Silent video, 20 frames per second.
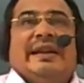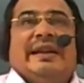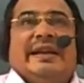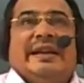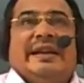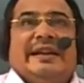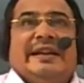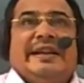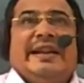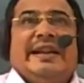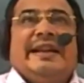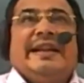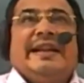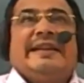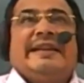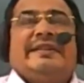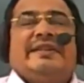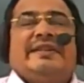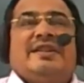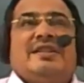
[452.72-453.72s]
Indian
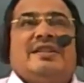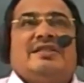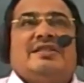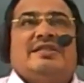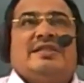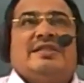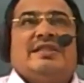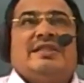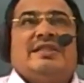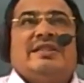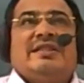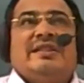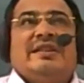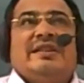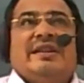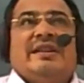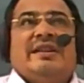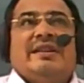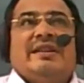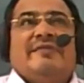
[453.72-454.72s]
agriculture
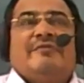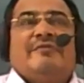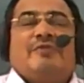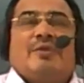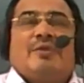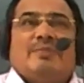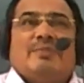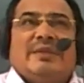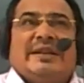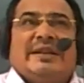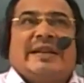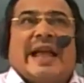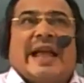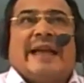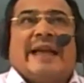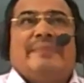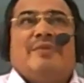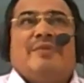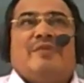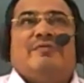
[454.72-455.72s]
from the
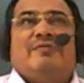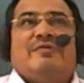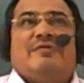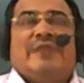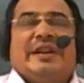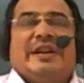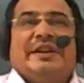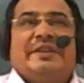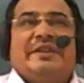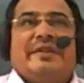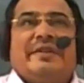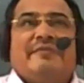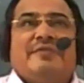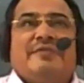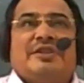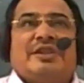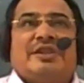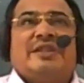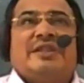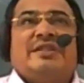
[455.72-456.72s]
time of Green
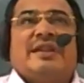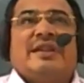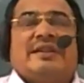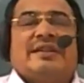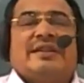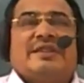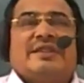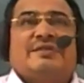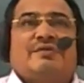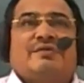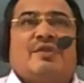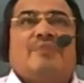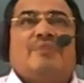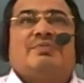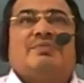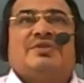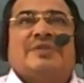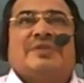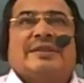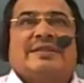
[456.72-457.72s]
Revolution, that is from
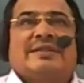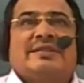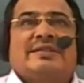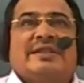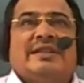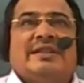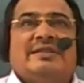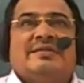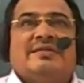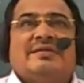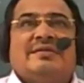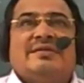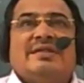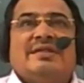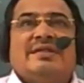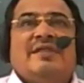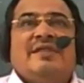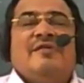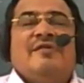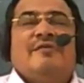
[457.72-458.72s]
60s,
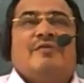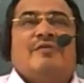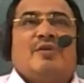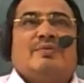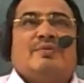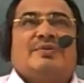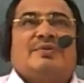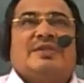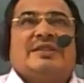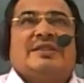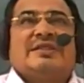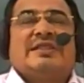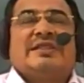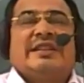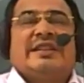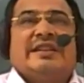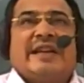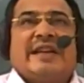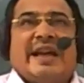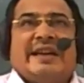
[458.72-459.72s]
from
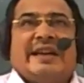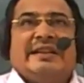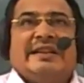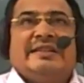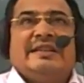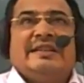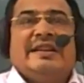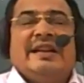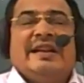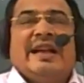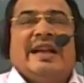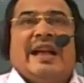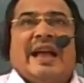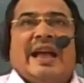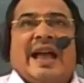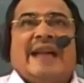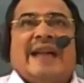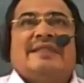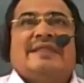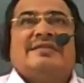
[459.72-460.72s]
69
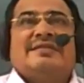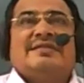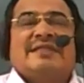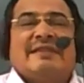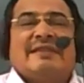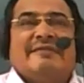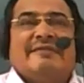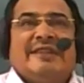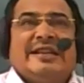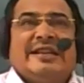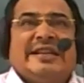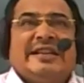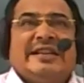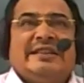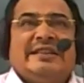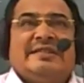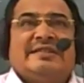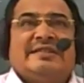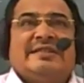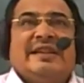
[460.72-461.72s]
and
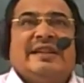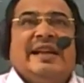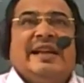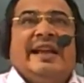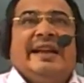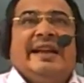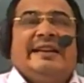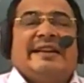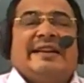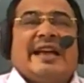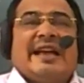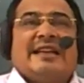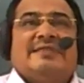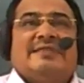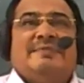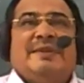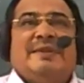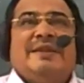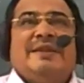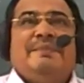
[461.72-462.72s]
70s, it has
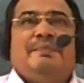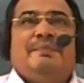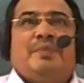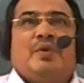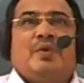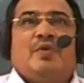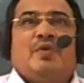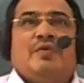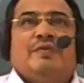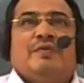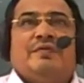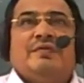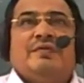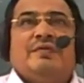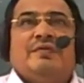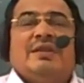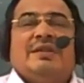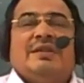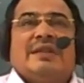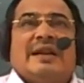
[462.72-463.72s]
been proved
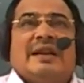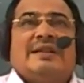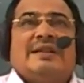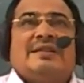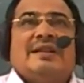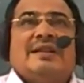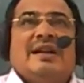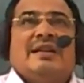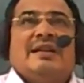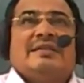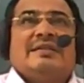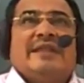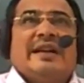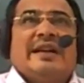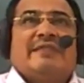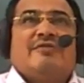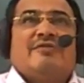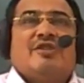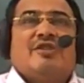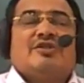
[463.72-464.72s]
that
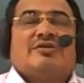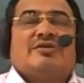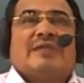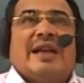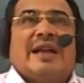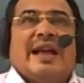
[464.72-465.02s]
there was a